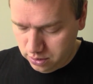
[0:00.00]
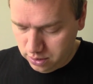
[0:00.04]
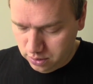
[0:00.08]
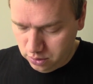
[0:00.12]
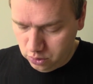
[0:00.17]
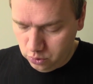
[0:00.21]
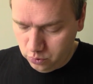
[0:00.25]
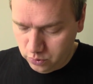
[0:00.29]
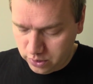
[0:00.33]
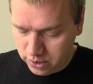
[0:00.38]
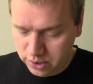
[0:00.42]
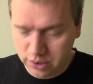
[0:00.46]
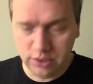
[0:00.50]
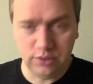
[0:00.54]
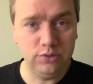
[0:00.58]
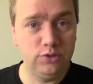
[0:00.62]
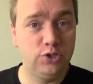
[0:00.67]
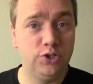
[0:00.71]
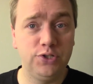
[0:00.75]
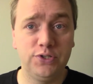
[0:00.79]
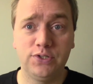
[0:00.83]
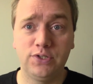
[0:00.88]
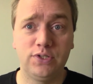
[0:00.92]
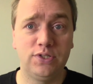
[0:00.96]
you can
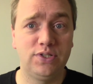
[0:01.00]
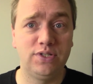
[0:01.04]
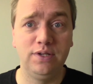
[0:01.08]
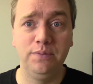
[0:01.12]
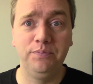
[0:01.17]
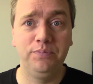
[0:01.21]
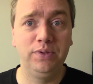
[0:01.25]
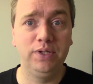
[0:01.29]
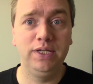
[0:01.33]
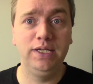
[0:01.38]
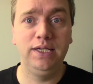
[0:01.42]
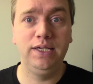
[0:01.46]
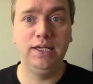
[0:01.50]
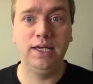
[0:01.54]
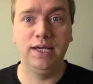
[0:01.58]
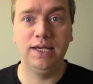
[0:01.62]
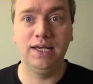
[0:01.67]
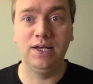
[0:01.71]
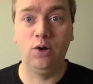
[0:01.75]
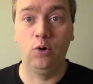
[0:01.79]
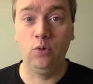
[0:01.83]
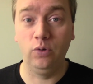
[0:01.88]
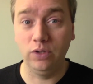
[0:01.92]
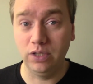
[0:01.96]
just simply
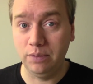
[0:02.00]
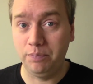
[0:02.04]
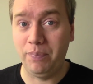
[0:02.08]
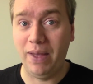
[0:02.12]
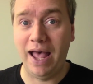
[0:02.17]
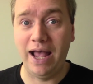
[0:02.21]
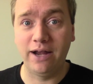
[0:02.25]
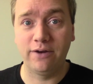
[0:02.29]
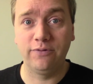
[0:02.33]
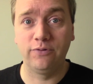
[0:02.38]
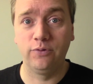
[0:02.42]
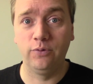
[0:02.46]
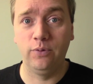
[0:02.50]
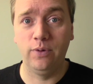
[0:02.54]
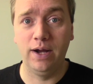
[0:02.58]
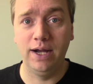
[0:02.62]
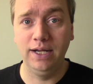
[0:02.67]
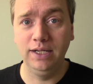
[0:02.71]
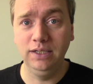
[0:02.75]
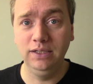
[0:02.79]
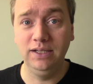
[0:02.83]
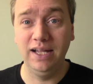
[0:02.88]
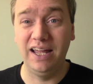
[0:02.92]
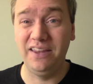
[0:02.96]
hold it back for a
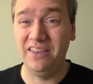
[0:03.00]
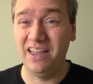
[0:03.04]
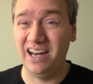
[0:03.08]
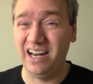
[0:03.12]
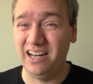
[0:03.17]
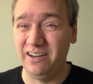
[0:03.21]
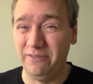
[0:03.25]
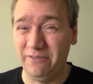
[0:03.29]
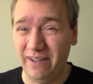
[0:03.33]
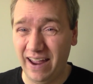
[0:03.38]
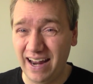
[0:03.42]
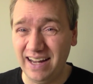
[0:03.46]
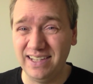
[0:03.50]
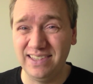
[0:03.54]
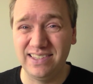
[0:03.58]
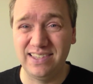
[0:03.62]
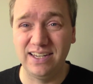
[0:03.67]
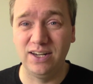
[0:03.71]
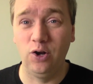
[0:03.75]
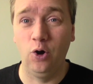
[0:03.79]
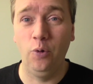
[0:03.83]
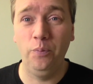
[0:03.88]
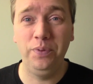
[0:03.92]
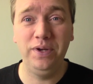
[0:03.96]
while and then advance
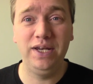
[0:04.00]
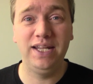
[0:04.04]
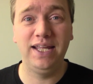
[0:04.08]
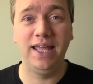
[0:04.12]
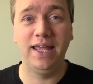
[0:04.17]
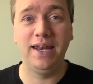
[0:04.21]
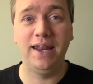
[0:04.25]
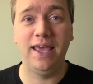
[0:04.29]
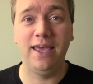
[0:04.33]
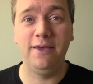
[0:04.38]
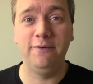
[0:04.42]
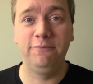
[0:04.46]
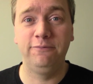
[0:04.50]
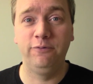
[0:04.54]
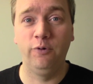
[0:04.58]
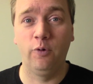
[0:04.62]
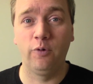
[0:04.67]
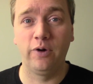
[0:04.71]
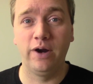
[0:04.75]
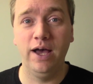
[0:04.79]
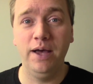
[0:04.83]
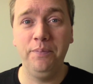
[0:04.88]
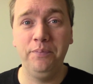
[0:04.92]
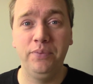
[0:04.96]
it, hoping to get a
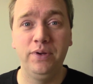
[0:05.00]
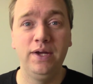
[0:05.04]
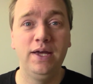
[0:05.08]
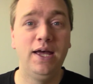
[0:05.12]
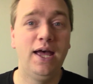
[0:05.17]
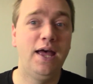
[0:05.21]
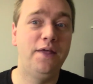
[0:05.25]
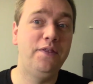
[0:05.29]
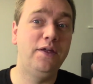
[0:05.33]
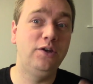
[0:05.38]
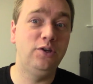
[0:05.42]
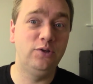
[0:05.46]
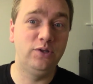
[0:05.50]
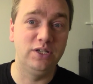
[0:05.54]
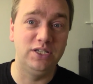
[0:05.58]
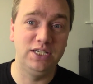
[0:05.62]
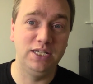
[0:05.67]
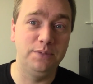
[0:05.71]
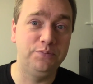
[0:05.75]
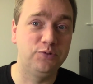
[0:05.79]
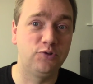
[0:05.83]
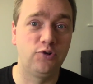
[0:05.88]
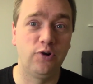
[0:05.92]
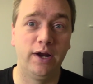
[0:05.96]
4-up, and then you can
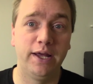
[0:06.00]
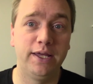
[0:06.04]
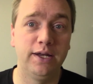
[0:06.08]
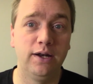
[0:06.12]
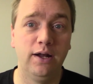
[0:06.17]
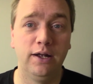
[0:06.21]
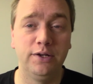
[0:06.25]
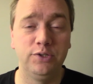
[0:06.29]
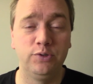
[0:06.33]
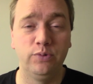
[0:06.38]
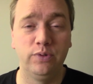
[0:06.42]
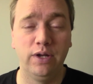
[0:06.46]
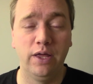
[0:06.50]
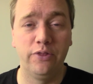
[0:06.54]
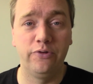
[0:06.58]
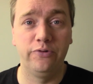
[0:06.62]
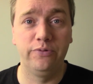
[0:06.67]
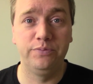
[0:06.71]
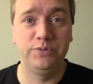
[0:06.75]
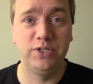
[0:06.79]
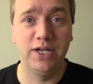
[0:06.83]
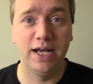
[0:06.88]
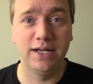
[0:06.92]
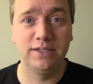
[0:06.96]
deep strike it onto another
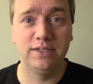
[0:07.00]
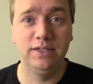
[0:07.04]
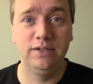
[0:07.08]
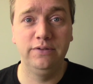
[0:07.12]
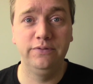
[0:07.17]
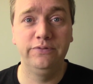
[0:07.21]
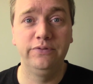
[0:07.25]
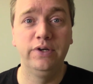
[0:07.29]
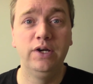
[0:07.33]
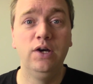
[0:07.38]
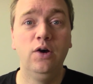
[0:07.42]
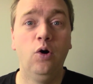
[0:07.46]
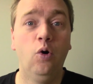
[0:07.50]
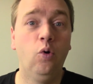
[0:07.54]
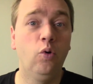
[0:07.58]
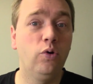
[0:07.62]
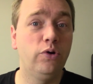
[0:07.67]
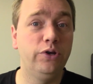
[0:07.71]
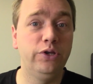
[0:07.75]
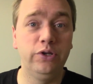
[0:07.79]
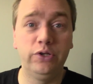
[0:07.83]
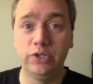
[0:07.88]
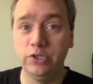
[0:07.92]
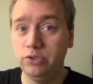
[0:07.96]
objective,
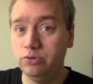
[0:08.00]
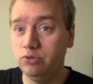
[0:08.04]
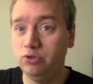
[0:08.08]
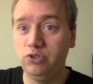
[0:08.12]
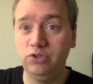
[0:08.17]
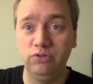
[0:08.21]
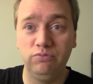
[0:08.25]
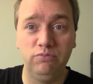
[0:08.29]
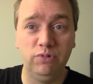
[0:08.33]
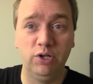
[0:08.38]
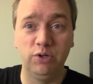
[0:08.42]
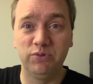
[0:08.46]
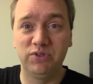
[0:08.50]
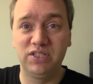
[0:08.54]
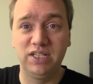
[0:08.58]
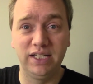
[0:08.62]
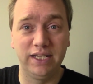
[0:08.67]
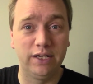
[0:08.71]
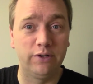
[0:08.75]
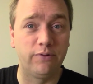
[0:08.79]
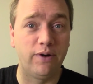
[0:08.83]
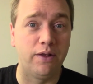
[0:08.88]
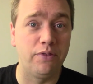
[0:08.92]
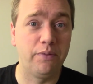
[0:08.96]
or you can, you know,
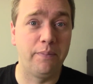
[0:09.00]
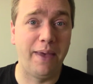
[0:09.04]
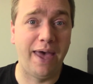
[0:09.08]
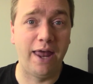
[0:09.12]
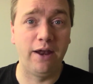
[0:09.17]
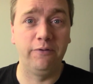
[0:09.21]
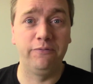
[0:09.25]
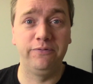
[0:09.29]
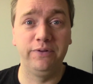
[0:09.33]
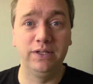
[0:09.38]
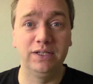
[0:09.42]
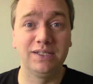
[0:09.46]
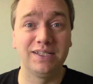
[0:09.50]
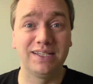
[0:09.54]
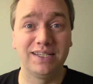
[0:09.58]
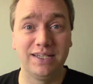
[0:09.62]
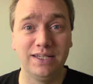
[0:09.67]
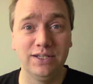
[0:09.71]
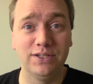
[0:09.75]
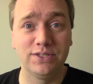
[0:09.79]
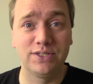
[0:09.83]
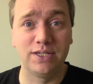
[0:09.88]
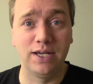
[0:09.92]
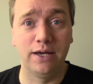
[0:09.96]
sling it around the battlefield and
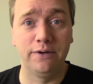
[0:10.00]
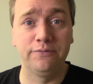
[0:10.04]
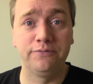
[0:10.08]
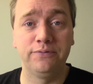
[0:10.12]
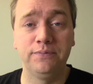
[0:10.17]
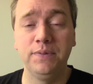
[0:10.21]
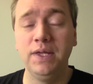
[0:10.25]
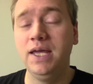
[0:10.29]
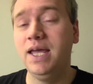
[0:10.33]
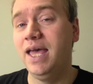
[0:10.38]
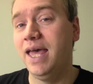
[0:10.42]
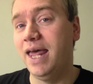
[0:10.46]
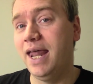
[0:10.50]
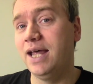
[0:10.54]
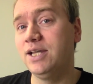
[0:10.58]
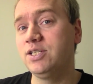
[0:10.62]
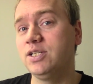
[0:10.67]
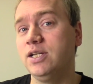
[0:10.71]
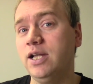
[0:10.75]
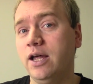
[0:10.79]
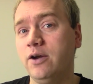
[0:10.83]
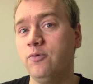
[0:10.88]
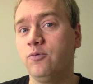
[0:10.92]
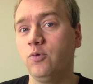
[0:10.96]
kill stuff. It has a
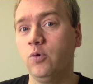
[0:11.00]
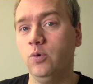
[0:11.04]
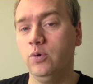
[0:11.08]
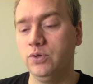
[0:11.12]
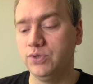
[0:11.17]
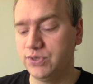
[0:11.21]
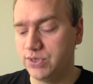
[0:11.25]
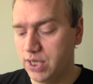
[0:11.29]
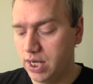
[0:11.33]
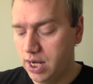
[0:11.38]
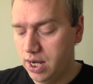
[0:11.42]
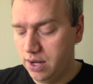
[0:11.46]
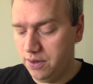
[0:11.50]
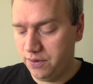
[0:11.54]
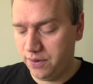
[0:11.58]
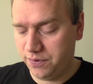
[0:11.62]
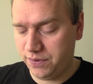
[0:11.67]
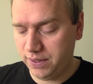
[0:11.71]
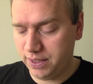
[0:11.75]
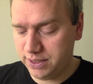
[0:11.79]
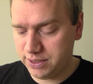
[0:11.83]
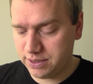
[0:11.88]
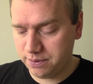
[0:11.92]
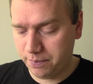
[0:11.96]
lot of rolls. The
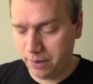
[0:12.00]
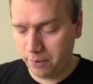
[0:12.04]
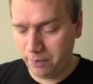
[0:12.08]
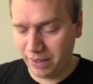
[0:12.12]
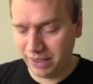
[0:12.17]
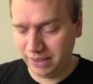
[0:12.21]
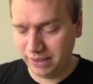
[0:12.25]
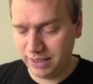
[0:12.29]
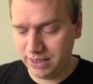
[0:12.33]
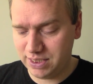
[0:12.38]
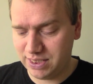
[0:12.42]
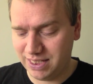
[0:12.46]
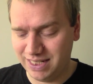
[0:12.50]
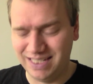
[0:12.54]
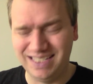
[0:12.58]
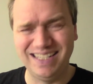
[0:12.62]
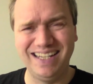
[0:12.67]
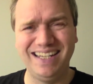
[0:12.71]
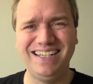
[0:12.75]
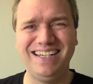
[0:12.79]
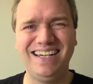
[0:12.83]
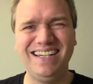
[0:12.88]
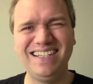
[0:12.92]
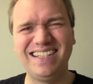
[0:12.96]
thing is about my list is
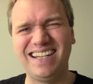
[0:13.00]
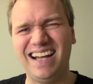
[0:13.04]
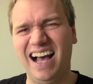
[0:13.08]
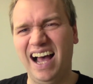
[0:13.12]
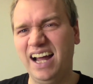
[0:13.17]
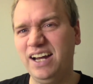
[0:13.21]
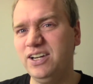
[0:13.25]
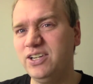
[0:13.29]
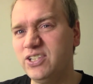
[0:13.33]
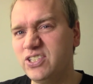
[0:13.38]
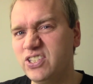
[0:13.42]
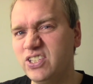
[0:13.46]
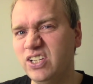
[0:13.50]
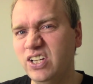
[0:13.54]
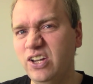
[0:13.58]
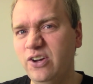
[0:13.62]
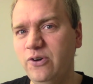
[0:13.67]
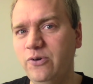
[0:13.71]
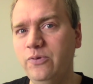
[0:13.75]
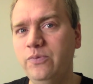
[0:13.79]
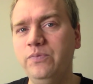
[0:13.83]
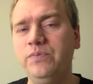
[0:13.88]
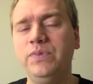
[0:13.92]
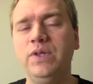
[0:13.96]
it is kind of
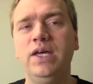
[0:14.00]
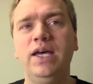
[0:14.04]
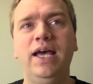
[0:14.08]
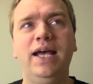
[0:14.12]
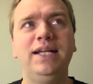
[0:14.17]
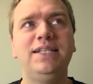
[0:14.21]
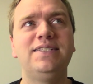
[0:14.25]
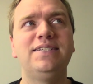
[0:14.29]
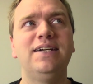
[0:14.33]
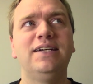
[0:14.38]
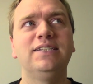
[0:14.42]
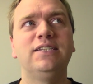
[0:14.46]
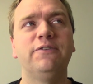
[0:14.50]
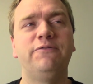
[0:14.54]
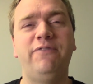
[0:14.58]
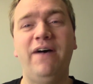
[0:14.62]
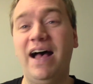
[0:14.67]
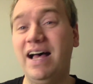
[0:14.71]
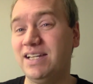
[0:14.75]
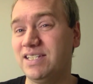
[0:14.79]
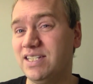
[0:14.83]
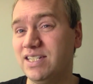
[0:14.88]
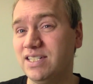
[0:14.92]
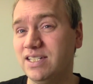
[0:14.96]
slow. It's not the
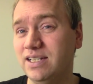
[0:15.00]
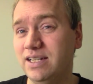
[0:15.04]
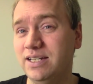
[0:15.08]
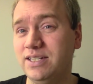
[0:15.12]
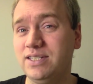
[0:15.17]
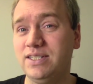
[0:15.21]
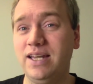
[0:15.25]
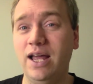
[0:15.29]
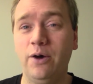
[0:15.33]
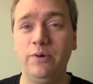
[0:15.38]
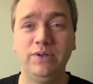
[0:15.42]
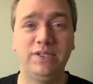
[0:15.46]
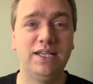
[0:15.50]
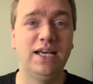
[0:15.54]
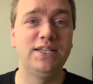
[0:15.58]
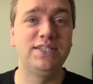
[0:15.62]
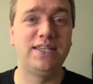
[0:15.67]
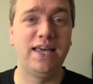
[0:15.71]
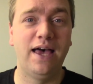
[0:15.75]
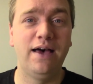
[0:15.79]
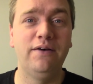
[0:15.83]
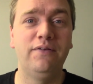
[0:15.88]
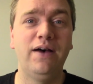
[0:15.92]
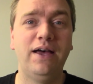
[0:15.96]
fastest list. Now
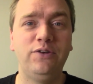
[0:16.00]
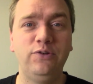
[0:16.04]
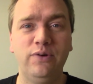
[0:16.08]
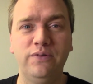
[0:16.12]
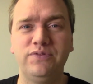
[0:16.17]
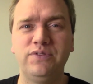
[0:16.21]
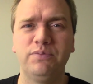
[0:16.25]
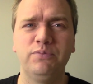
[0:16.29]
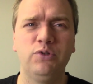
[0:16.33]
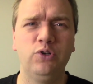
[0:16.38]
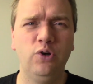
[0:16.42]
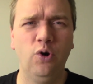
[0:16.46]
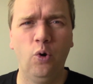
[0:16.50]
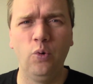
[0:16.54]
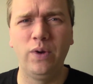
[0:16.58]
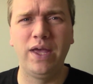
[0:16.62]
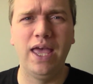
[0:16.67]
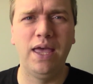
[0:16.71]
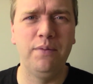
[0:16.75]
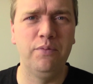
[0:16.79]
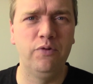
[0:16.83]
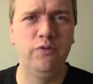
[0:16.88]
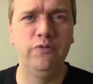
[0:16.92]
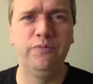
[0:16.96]
I do have some
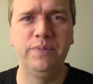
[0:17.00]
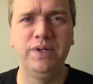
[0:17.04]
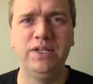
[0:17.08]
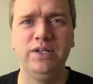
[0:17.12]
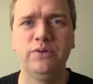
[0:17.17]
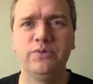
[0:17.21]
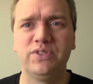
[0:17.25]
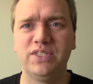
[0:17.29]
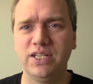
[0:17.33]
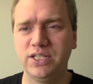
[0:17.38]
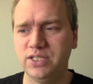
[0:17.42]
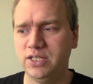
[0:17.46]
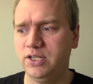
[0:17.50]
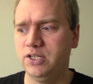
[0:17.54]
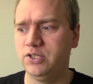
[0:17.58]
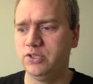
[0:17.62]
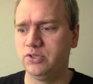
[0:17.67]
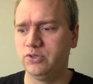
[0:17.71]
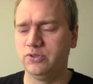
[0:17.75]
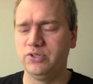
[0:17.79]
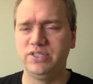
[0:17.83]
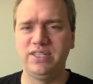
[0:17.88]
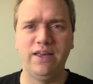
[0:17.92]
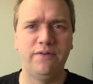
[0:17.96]
okay movement, you know,
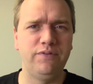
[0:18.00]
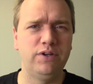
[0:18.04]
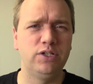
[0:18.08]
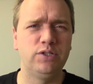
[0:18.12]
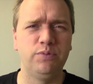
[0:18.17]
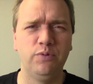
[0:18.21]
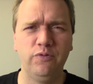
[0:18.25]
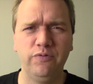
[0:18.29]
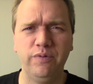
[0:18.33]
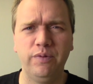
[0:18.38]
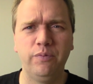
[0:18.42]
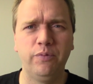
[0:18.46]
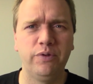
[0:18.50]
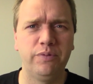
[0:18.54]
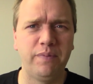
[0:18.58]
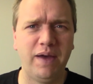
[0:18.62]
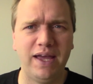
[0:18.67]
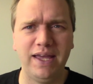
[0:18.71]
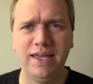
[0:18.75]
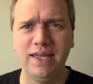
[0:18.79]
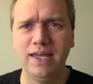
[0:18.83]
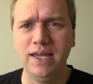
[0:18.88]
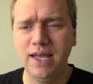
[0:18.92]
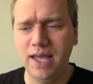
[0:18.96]
6-inch or 7-inch movement with
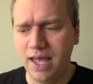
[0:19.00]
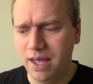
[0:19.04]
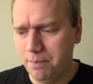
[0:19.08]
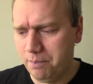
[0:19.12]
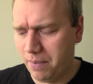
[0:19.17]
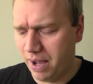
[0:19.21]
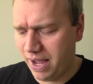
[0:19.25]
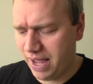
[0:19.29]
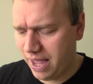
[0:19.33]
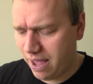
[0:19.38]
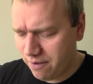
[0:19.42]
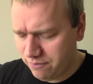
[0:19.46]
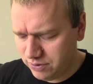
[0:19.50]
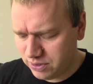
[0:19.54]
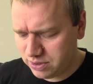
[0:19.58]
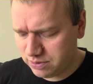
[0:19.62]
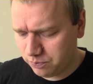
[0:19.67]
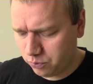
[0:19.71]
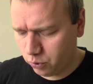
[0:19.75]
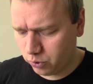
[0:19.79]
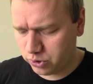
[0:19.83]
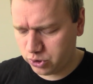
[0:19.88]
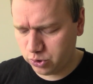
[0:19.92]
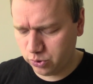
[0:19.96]
my heavy
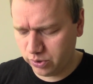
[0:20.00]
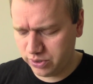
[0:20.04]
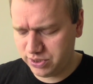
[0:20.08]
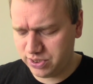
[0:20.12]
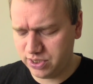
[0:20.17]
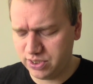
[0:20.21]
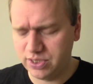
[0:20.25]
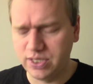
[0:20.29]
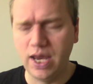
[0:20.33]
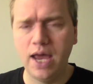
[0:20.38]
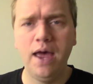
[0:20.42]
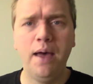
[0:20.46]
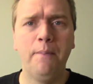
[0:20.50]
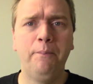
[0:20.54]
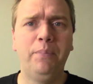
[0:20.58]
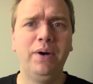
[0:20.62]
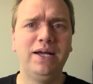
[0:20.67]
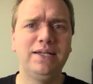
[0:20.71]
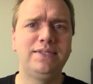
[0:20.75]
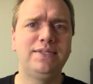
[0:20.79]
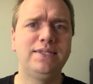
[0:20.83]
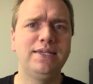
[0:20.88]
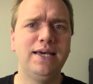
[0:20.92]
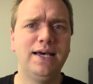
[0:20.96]
support choices,
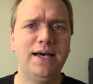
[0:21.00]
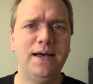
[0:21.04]
but